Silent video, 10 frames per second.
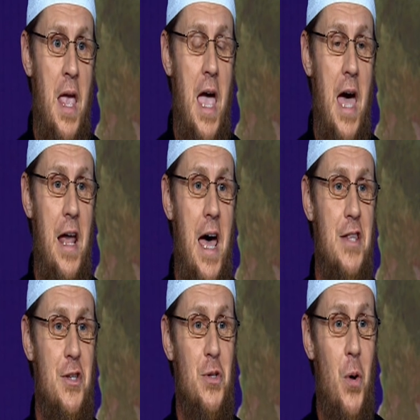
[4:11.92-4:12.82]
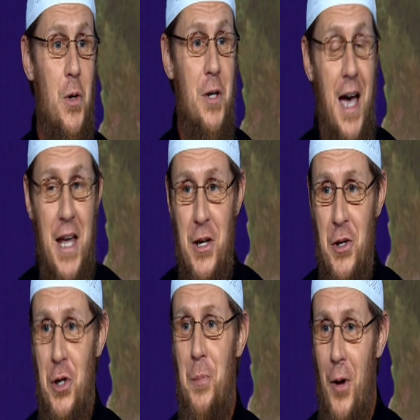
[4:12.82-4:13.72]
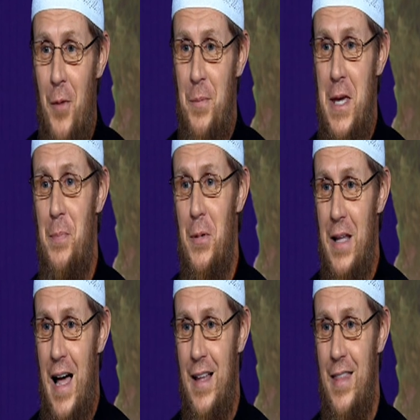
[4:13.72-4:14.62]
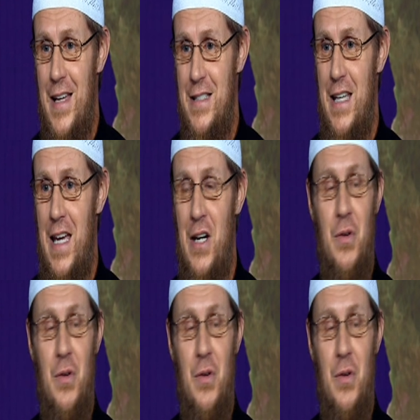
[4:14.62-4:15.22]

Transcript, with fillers: And I had to talk at a group of people like that, and it